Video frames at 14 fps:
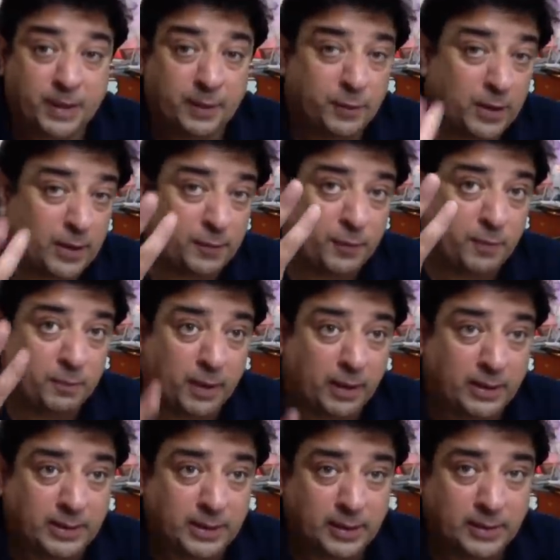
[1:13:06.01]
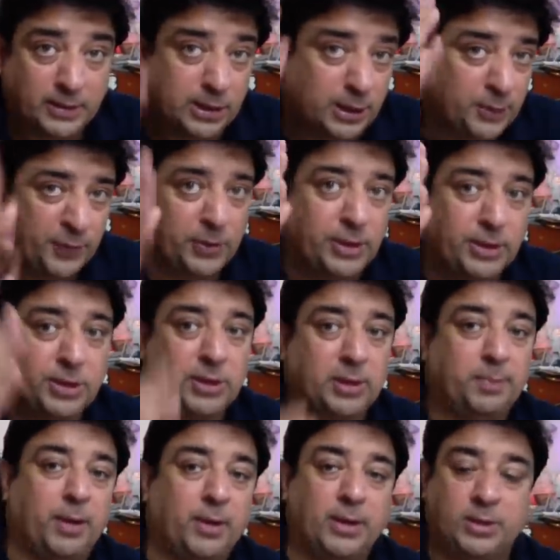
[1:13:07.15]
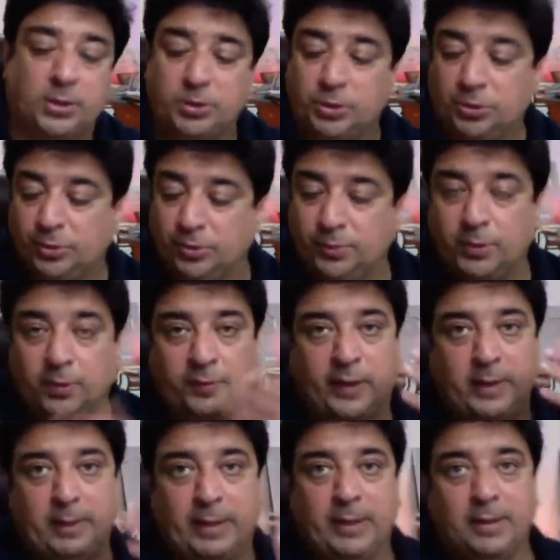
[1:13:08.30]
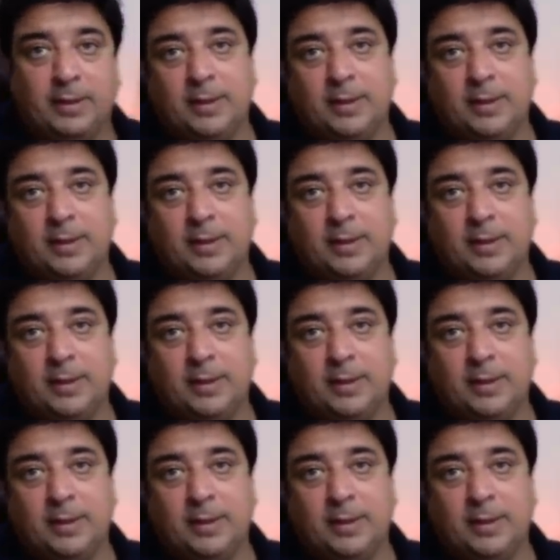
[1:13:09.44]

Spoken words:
If you're from Pakistan, search for digital products on YouTube. You'll find me.